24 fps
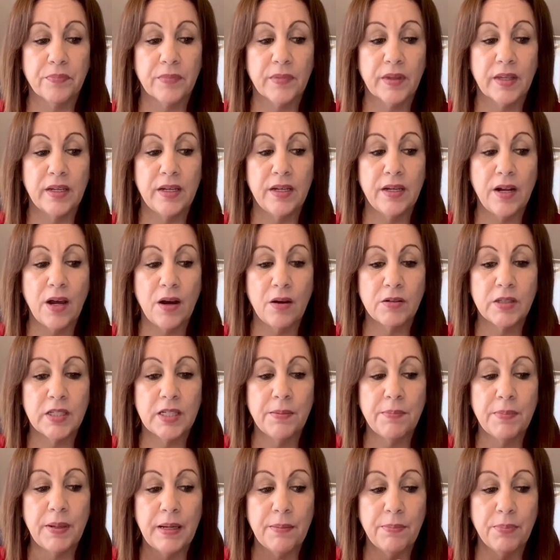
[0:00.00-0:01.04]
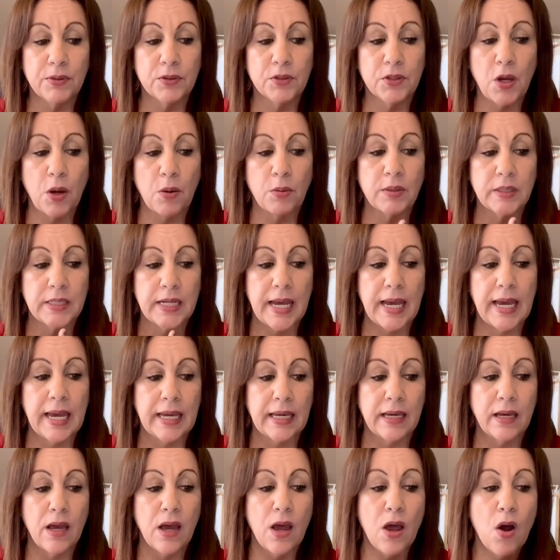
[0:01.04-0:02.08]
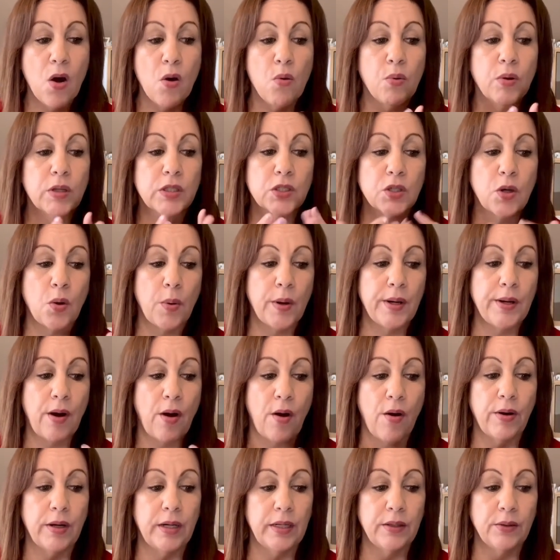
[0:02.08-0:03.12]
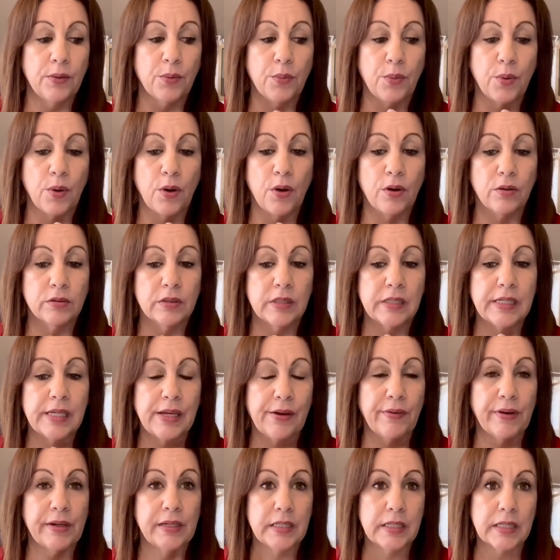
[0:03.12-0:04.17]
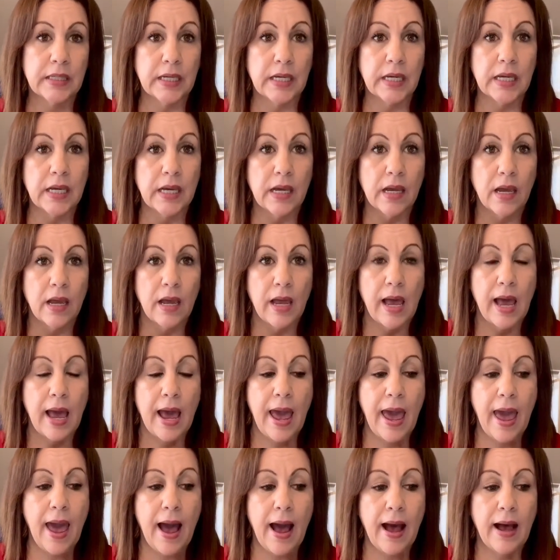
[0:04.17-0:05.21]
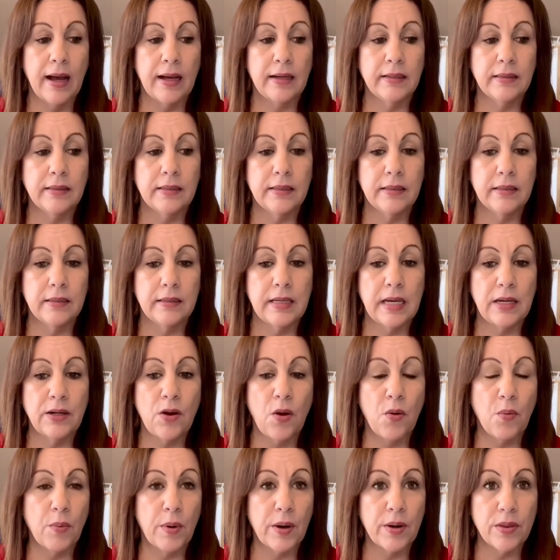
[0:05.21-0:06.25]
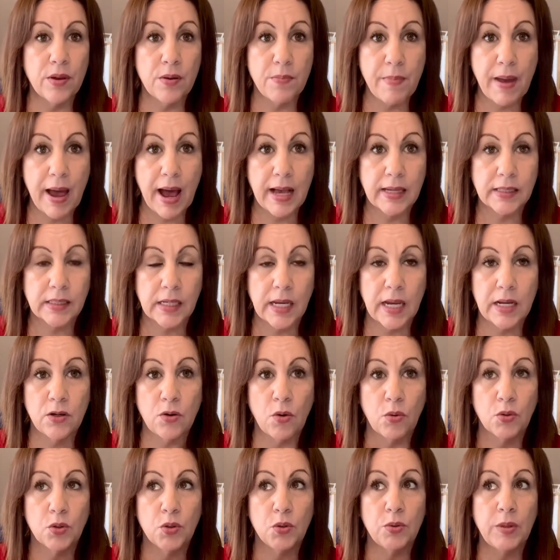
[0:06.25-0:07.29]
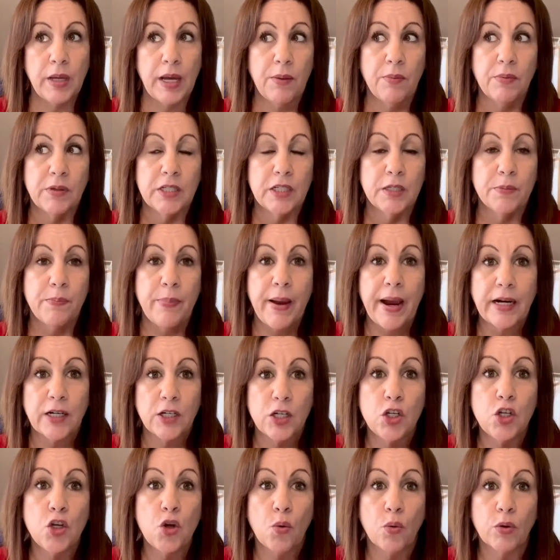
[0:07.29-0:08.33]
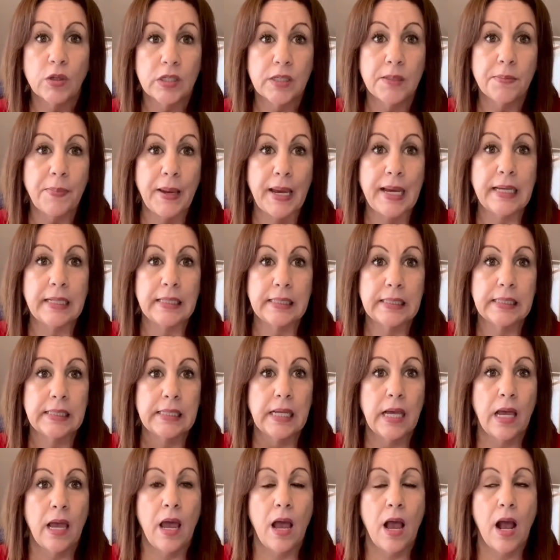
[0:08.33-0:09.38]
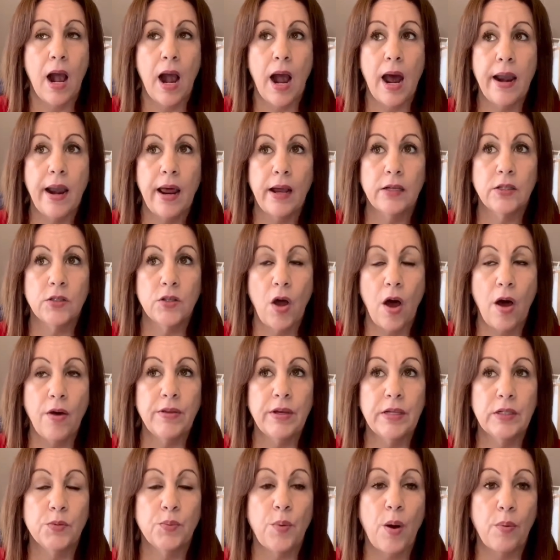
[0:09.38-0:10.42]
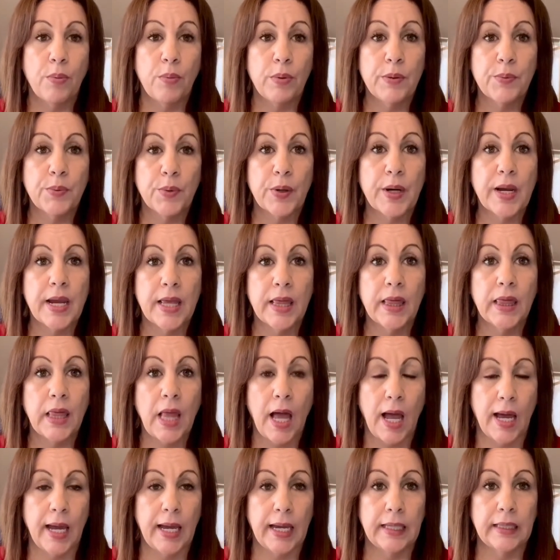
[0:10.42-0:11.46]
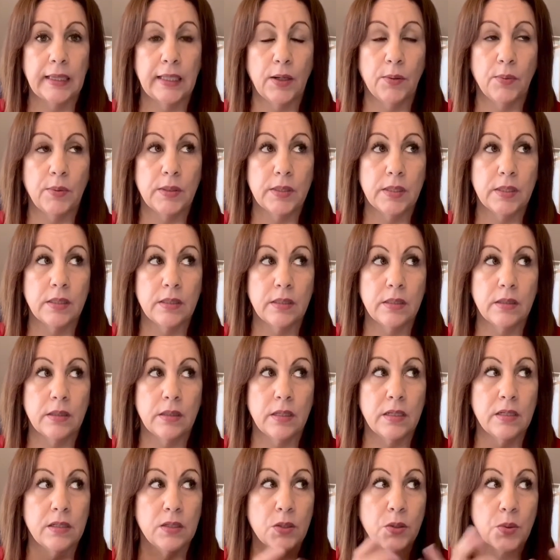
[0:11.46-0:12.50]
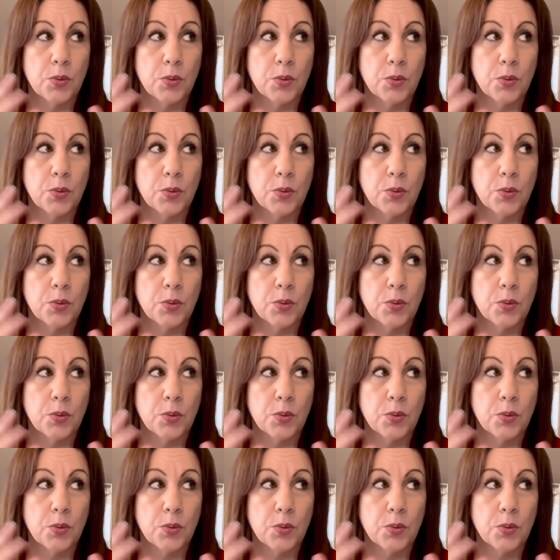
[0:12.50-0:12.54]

you know, some people don't take what's going on in the world seriously and they don't wear their mask and nor do they respect your space. And I saw this while we were in line. There was these